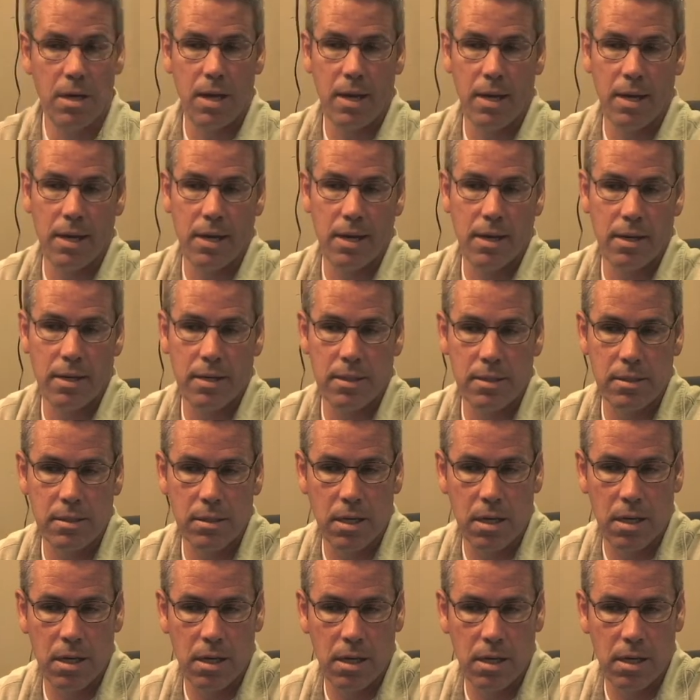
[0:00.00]
and
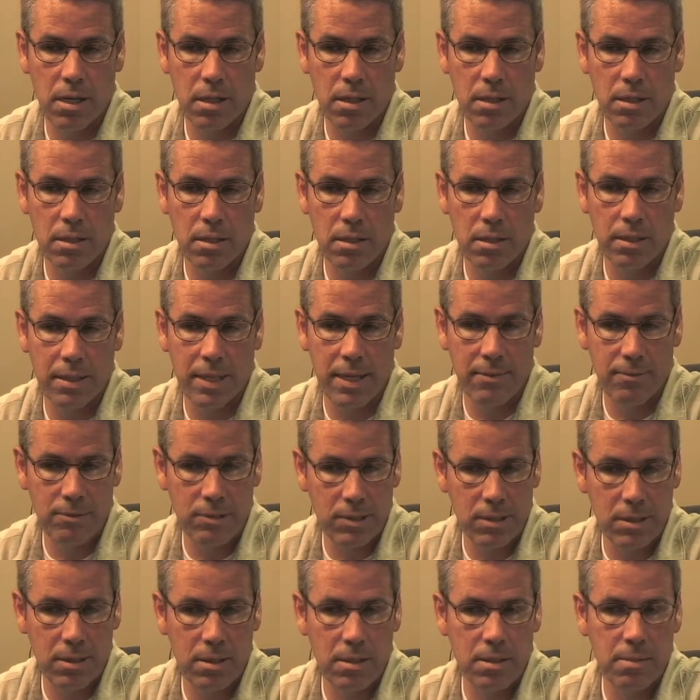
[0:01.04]
uh, gave it
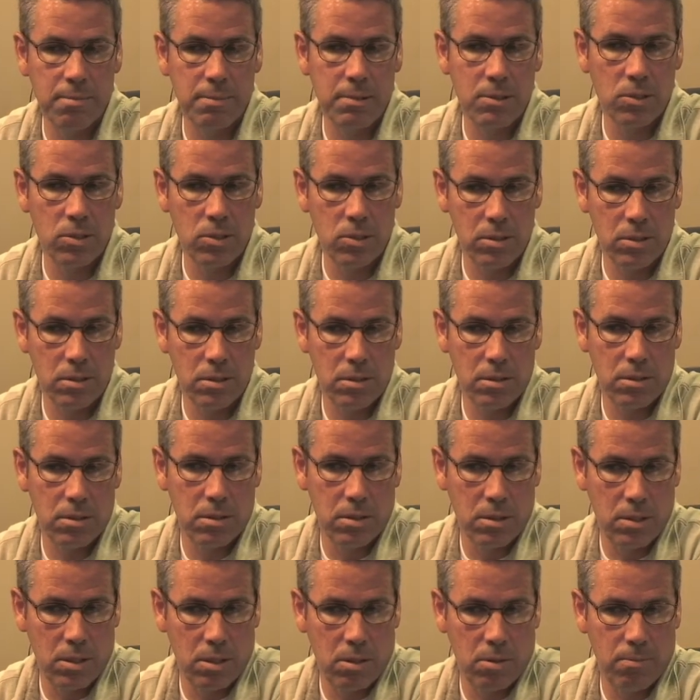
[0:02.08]
to him, and just,
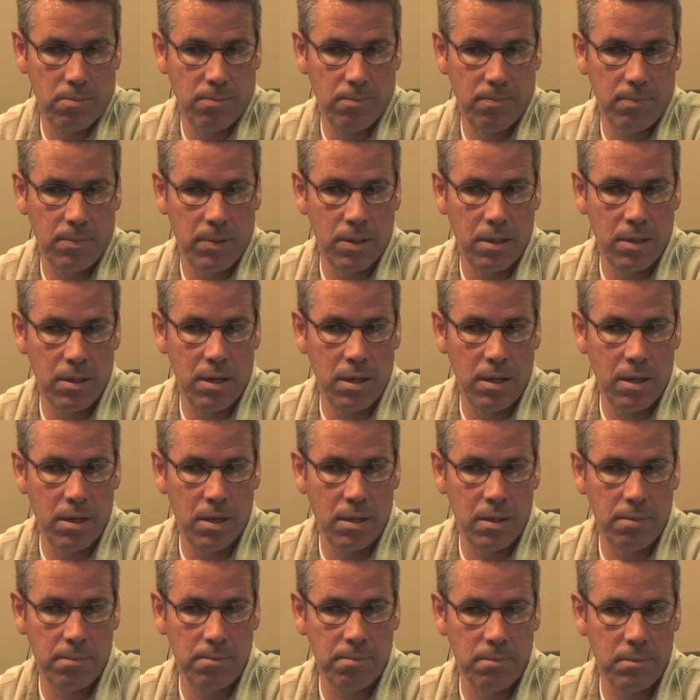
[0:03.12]
you know, it
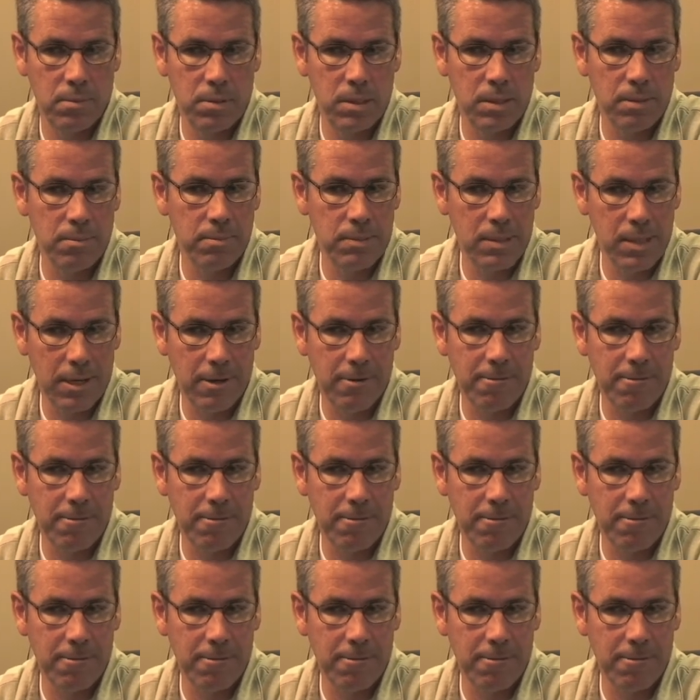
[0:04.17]
uh, seemed to take